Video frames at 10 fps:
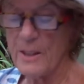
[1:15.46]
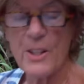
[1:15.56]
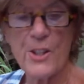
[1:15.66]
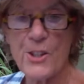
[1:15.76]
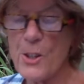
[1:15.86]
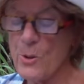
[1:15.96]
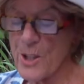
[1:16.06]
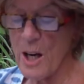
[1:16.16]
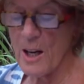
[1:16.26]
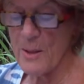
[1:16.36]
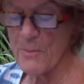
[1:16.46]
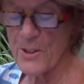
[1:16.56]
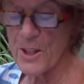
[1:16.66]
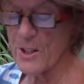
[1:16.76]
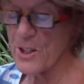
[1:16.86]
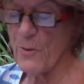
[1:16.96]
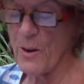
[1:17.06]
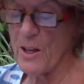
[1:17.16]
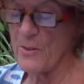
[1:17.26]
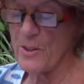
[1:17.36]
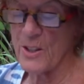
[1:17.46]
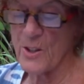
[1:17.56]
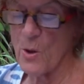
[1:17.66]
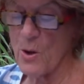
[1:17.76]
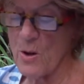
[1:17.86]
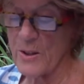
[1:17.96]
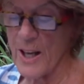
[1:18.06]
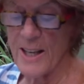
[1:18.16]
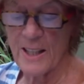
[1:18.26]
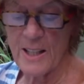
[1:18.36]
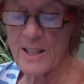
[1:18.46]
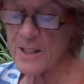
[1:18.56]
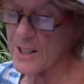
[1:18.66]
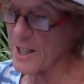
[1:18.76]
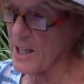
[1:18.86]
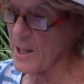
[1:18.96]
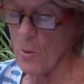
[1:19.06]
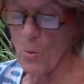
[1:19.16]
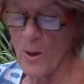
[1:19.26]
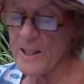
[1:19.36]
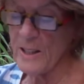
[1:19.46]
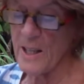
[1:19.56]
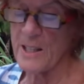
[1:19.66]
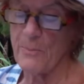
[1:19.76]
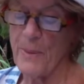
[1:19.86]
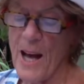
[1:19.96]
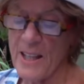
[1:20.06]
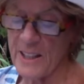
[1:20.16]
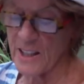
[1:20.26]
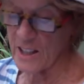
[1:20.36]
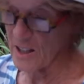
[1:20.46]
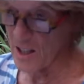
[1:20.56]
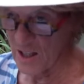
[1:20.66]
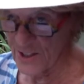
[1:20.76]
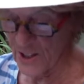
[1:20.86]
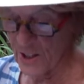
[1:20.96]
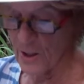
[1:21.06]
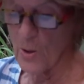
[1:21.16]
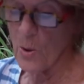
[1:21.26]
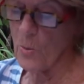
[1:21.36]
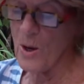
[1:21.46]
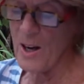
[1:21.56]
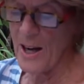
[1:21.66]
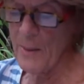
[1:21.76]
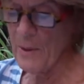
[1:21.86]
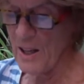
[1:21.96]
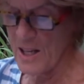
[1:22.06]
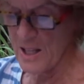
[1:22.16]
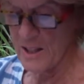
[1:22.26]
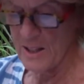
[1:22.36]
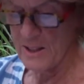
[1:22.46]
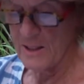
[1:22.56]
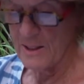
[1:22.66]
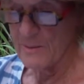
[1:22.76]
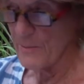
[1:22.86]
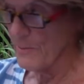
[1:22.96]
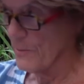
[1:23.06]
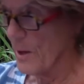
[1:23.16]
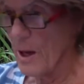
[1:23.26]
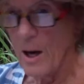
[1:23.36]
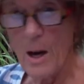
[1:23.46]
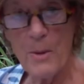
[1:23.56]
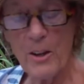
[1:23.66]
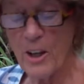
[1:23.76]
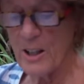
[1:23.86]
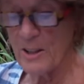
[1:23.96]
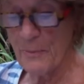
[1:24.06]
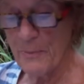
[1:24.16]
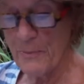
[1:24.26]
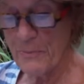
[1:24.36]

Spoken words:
In this new time, 65 years on, I can today wake in a panic, asking, where am I? America.